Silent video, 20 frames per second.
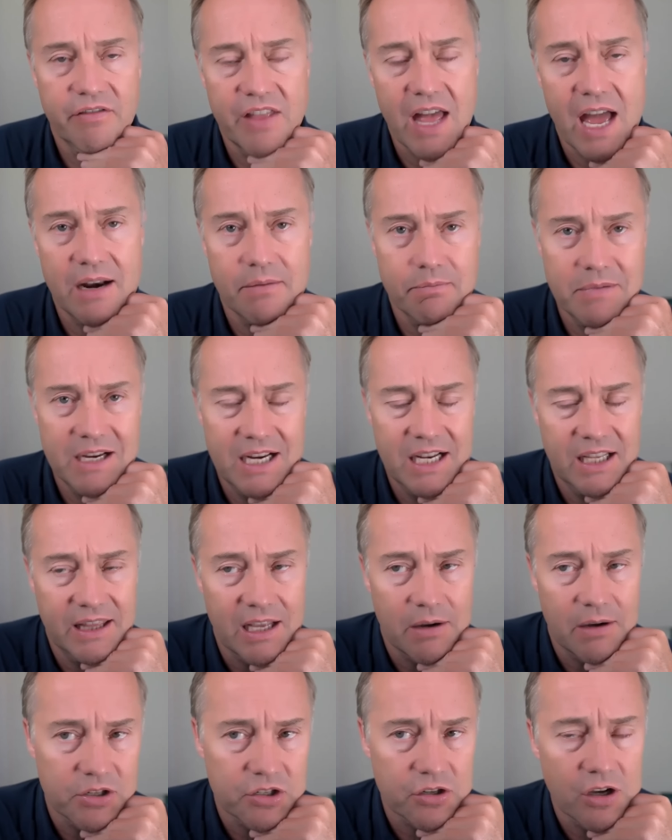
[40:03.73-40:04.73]
of that
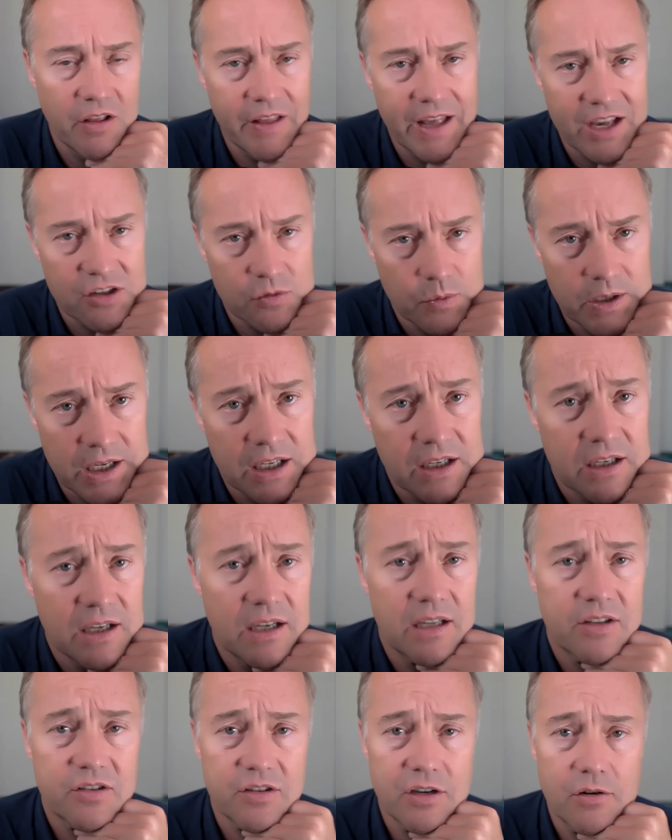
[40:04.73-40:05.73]
meeting that we saw last
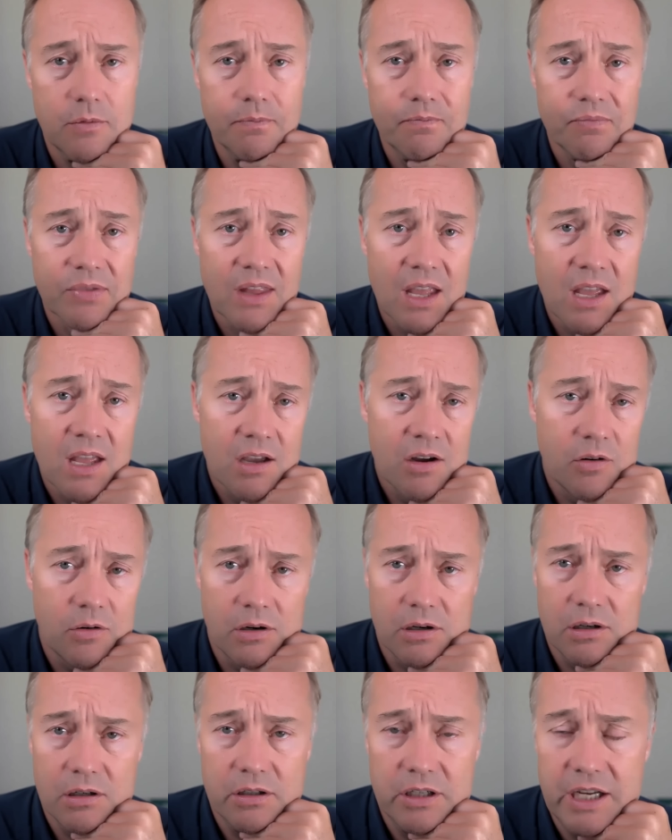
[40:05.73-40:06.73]
week. So,
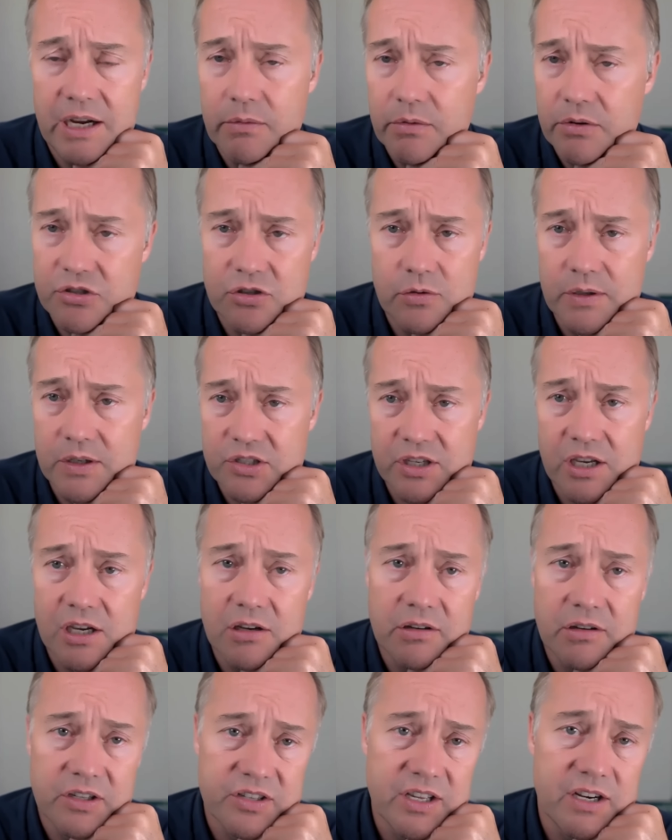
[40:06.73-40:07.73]
or yeah, it was two weeks
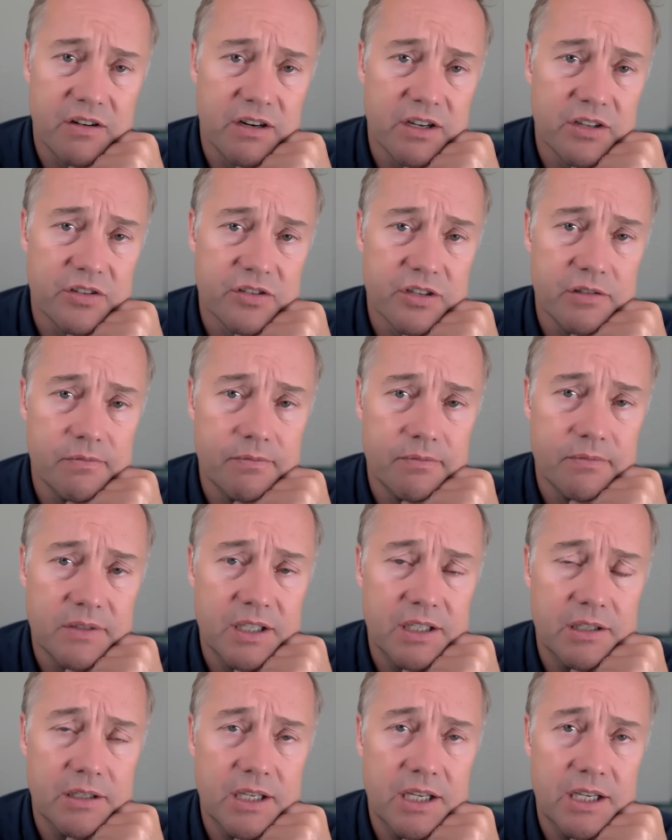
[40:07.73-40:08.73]
ago, et cetera. So
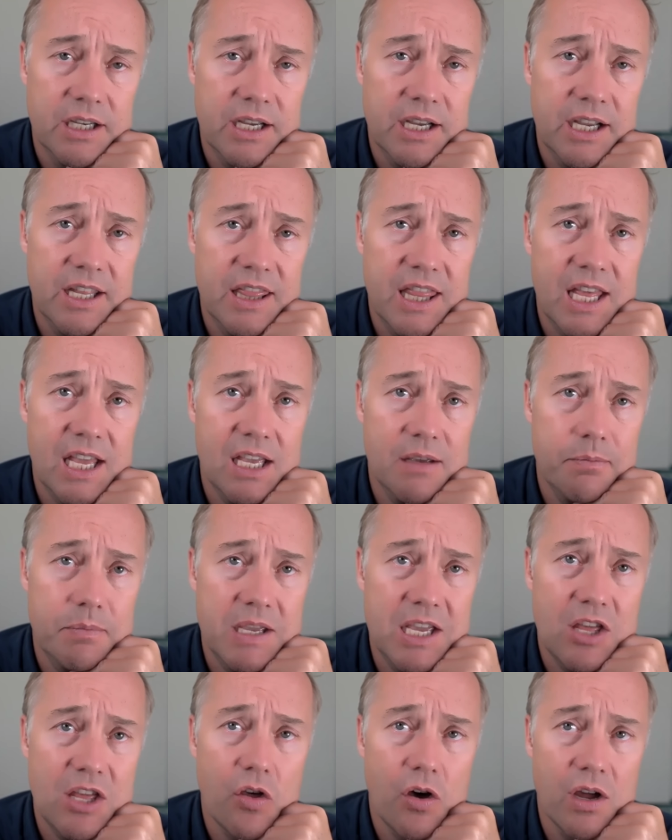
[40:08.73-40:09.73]
I, I, I
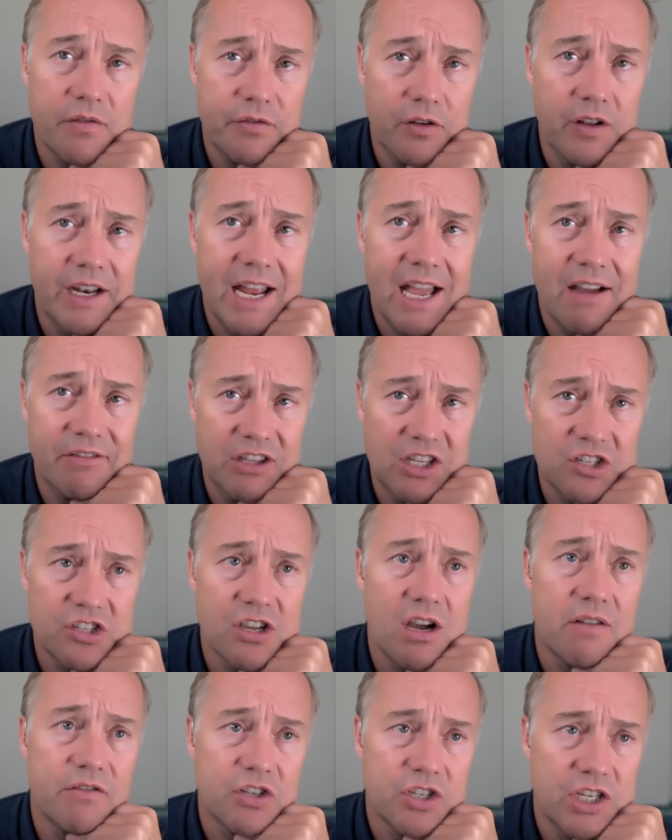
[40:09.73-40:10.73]
think being thoughtful and having
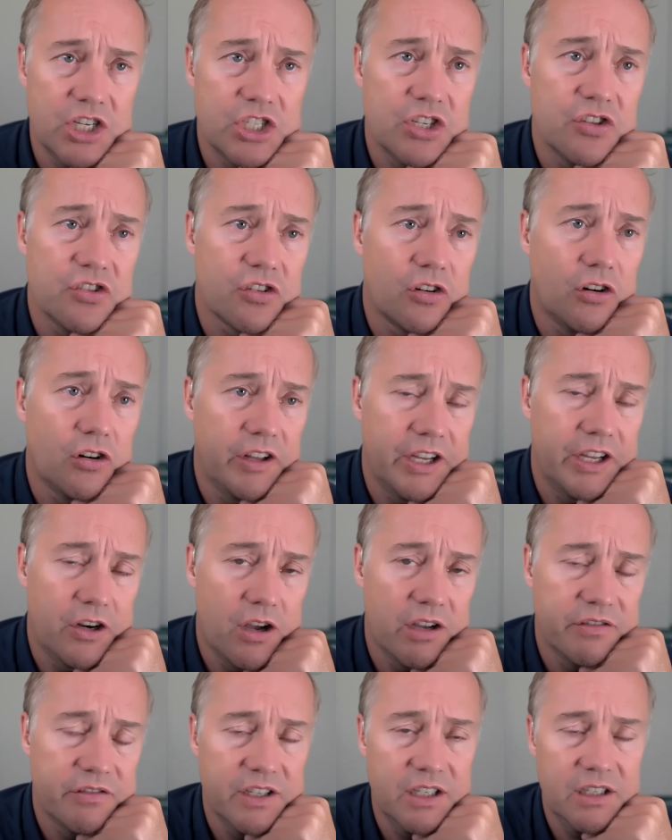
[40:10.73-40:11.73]
these conversations early
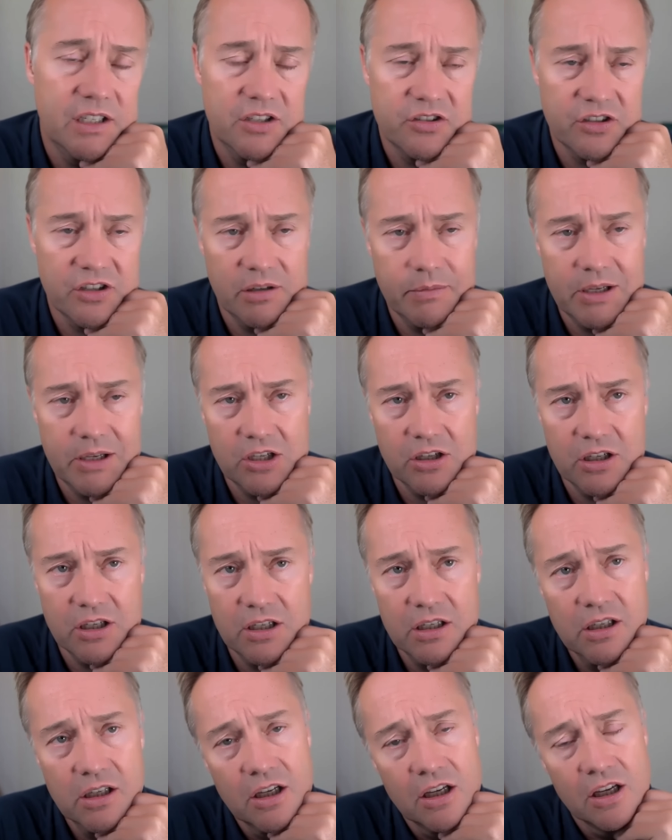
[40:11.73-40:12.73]
and often is going to be
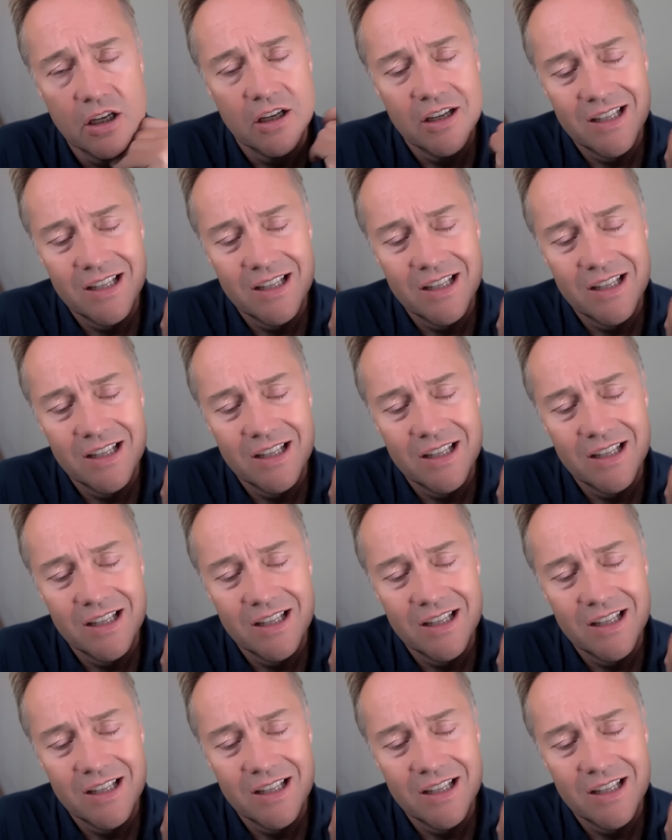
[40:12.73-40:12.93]
good.